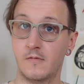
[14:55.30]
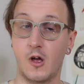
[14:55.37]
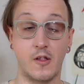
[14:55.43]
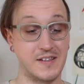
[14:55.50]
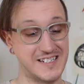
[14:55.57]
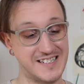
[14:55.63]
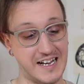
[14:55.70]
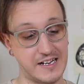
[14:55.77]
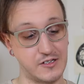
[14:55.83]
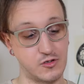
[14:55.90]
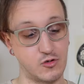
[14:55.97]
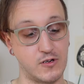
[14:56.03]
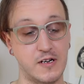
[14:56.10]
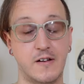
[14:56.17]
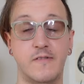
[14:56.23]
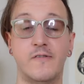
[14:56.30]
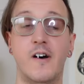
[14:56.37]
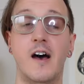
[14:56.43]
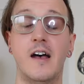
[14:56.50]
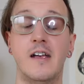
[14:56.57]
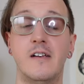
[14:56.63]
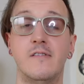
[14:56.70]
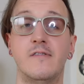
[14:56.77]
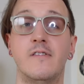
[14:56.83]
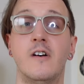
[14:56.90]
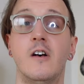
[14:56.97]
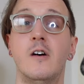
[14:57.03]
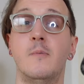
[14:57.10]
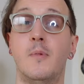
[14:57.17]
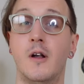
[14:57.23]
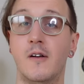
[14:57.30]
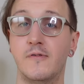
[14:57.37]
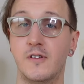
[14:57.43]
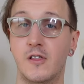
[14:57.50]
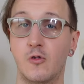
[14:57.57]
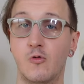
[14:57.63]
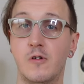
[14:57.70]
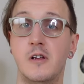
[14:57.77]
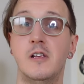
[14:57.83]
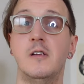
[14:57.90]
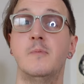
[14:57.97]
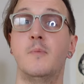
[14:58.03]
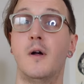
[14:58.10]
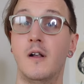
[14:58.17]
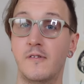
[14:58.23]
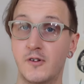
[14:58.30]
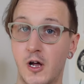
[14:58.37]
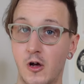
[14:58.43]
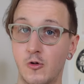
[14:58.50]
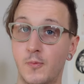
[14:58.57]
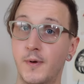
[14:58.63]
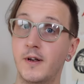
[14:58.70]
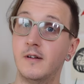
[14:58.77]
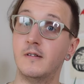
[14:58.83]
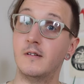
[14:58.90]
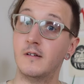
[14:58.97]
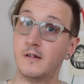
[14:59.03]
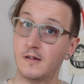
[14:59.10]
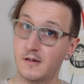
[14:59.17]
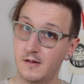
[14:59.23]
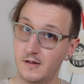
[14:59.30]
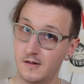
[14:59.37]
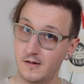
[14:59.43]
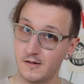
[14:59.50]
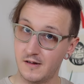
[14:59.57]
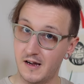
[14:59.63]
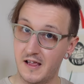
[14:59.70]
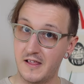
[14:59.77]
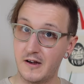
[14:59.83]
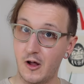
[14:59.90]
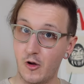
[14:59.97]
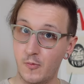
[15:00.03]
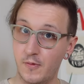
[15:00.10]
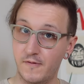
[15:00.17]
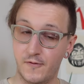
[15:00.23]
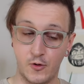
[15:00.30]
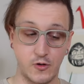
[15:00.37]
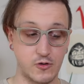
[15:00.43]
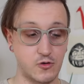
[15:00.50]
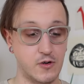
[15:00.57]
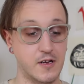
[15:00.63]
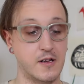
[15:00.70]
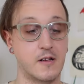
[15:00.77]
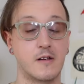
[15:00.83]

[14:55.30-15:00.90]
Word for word: On the second string, five, pull off to three, pull off to open, and then open fourth string.